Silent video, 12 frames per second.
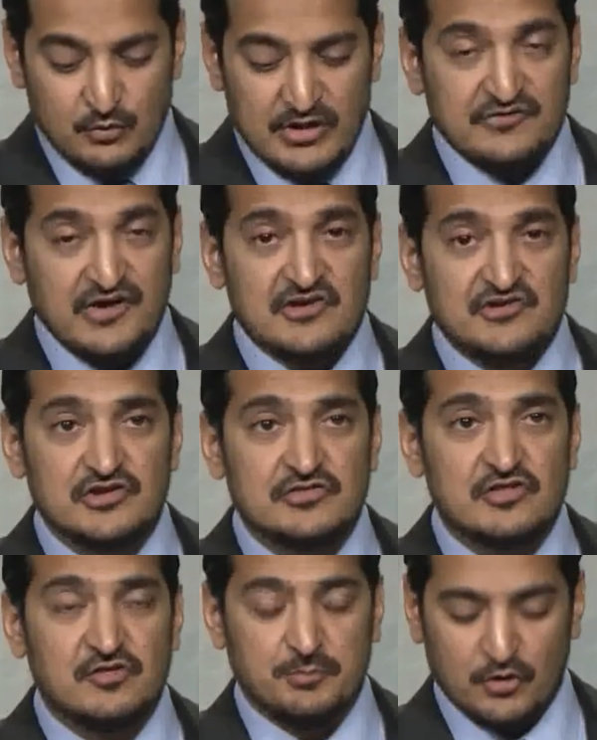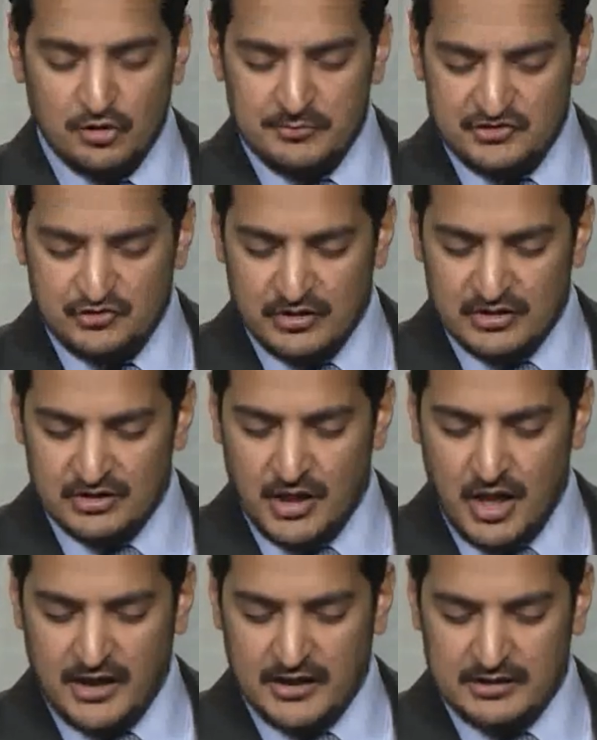Then we fashion the sperm into
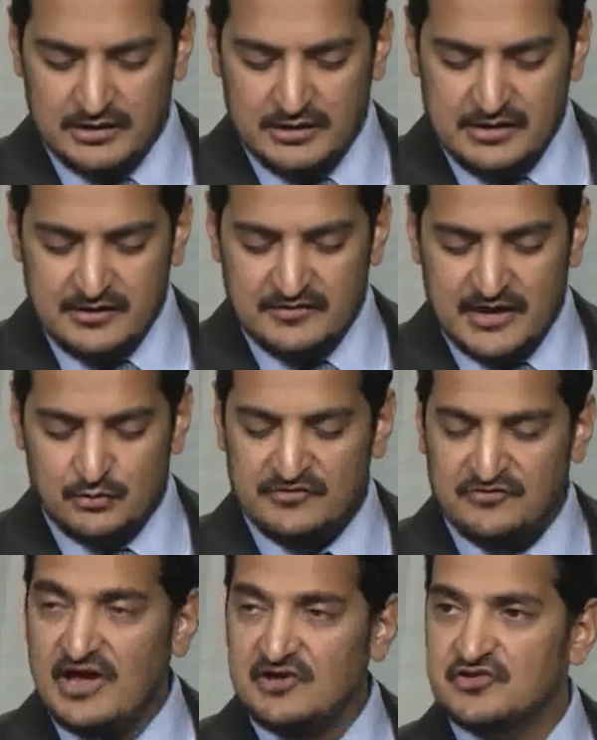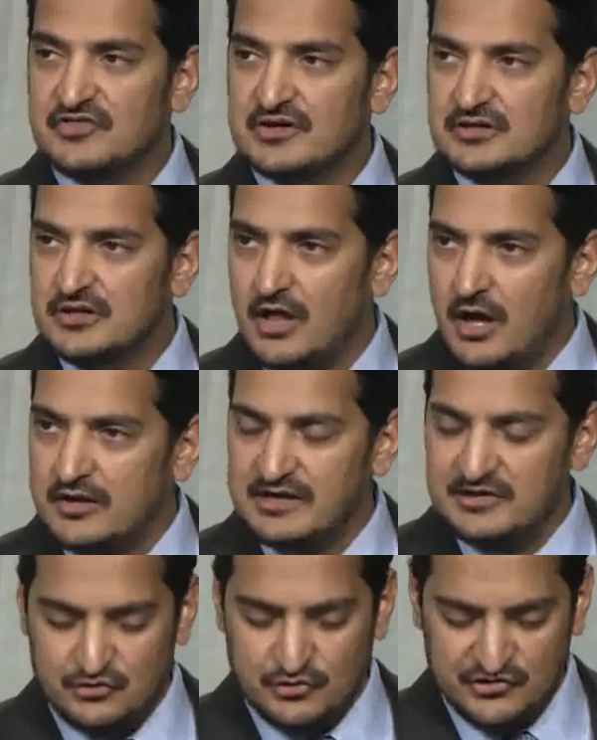a clot. Then we fashion the
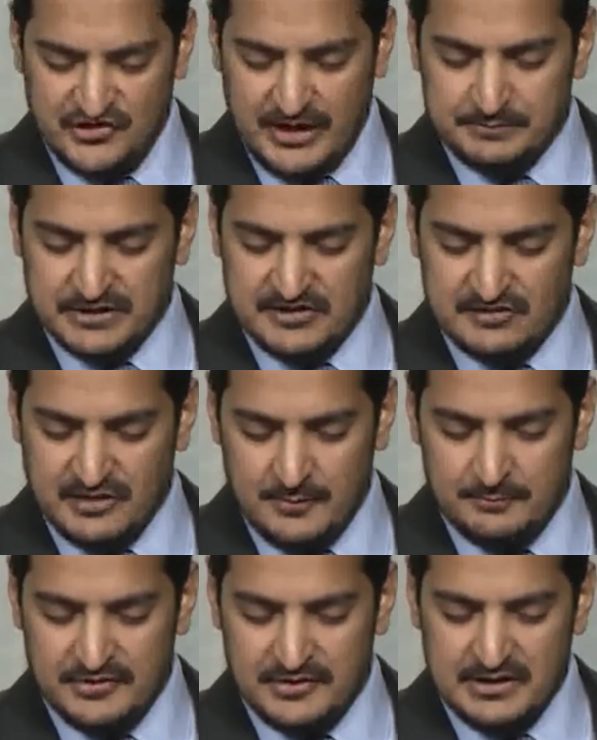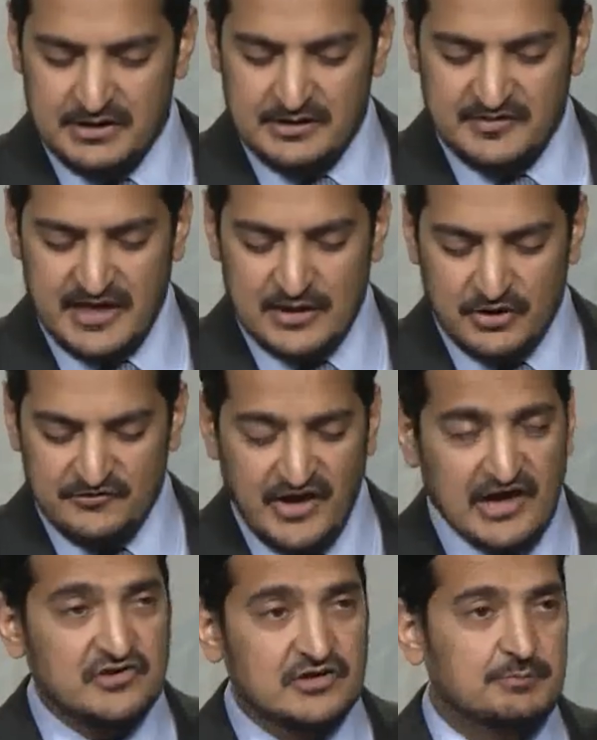clot into a shapeless lump.
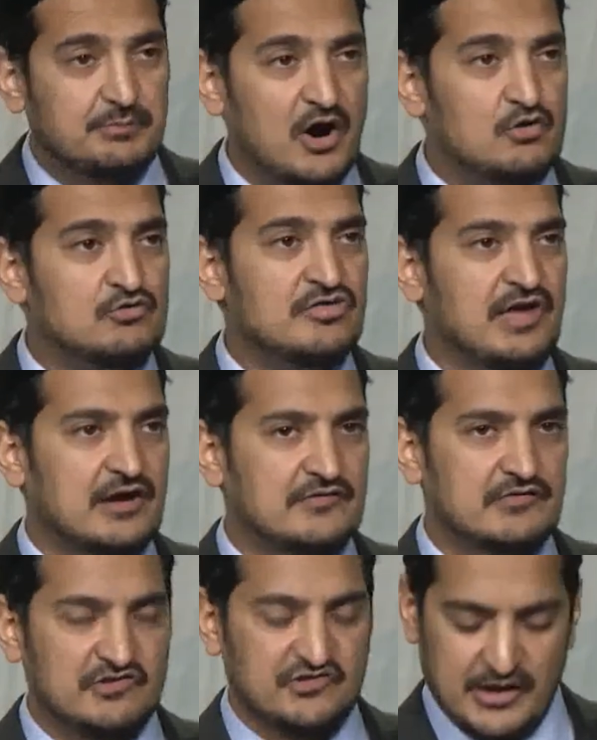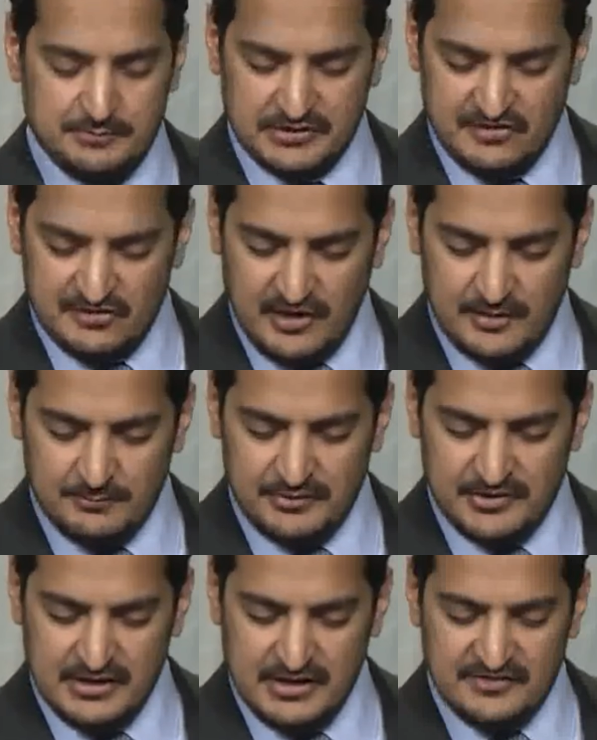Then we fashion bones out of the shapeless
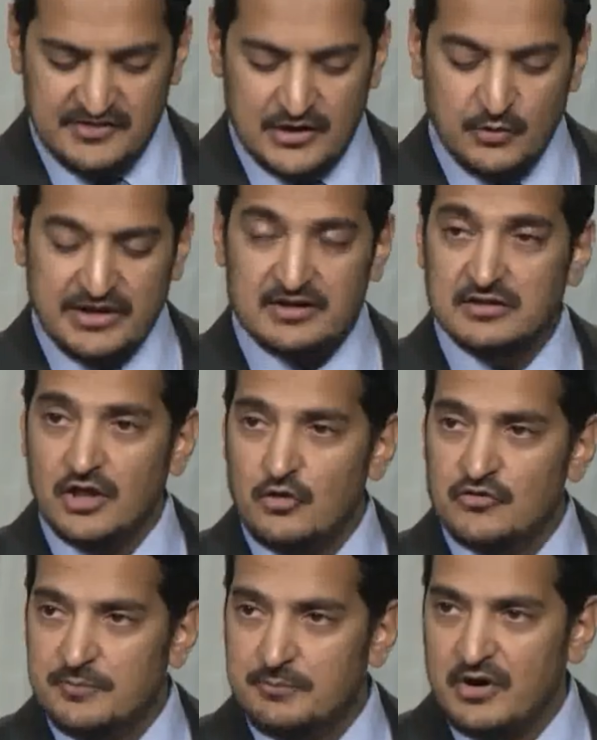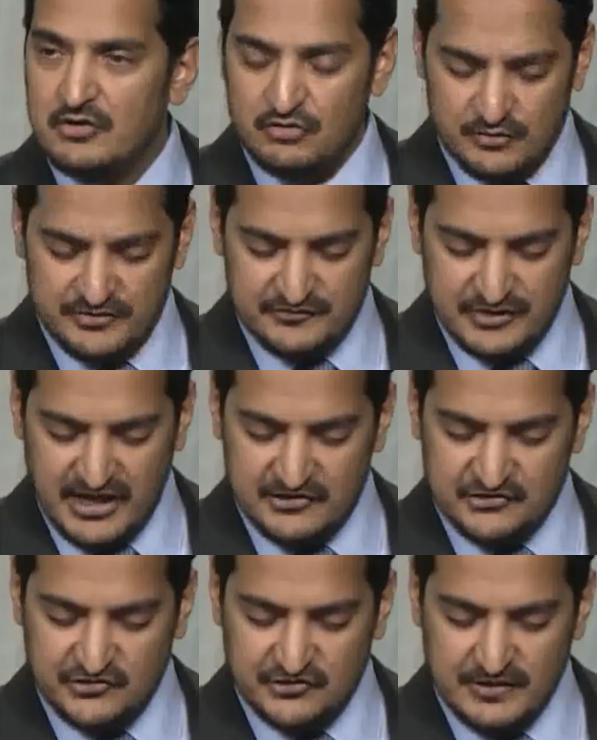lump. Then we clothe the bones with
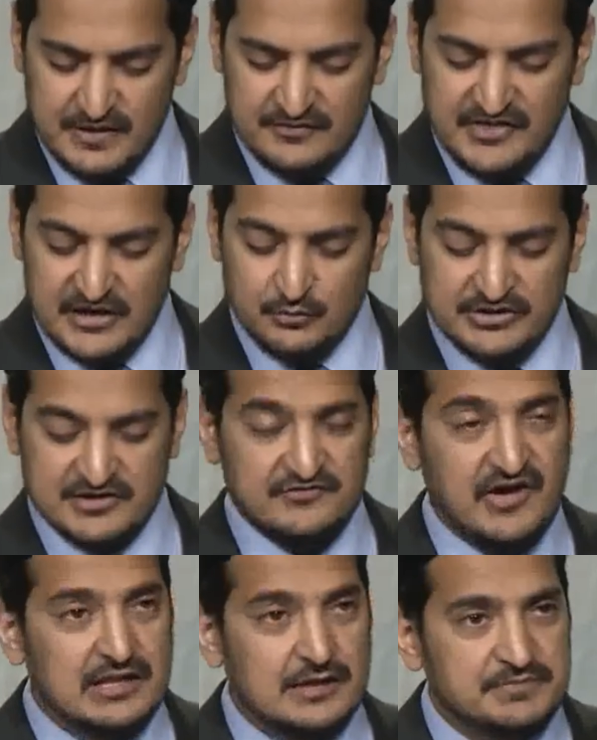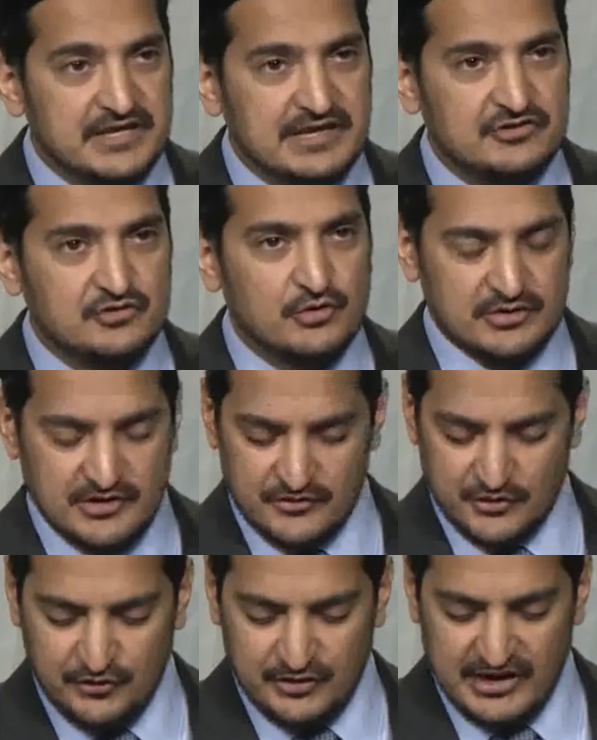flesh. Then we developed it
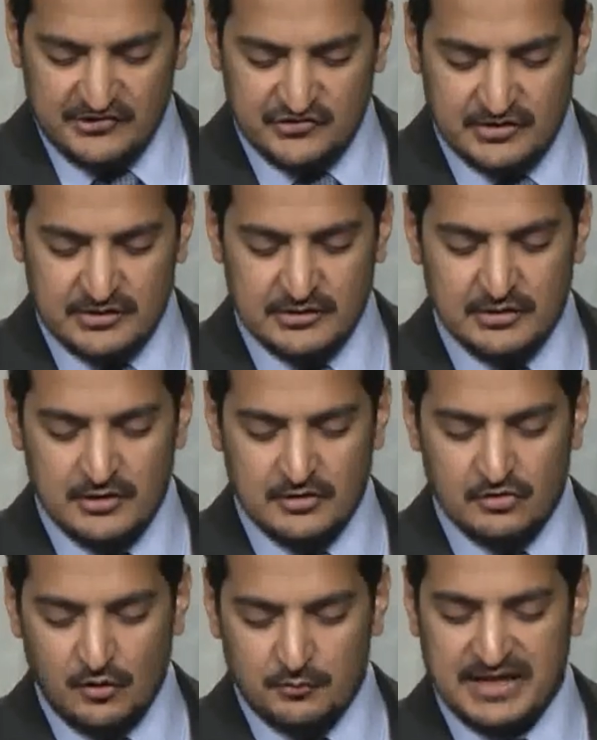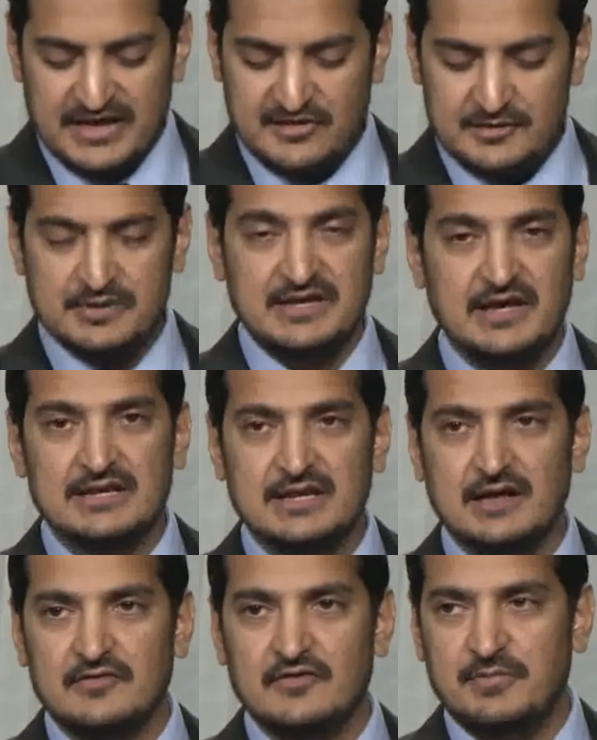into another creation. So blessed
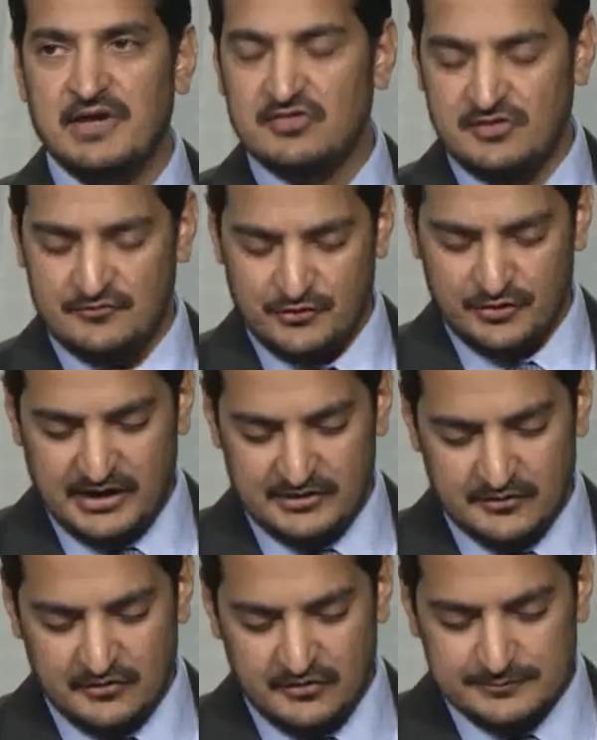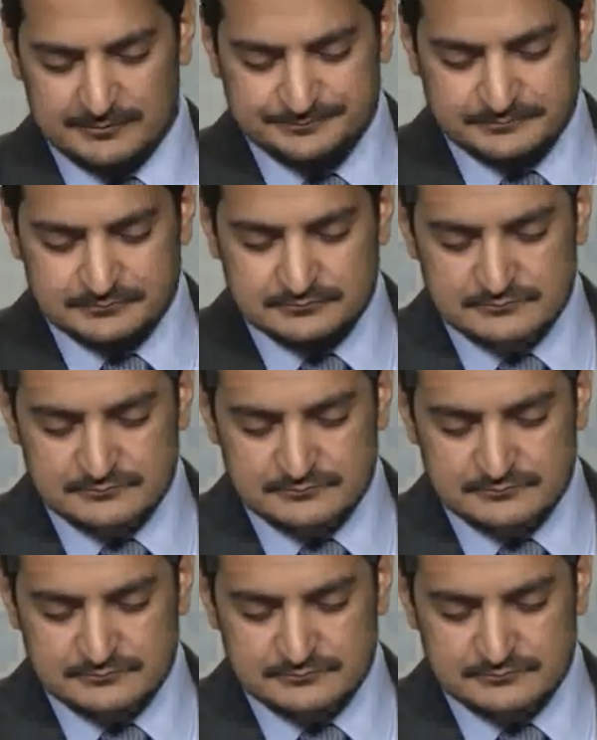be Allah, the best of creators.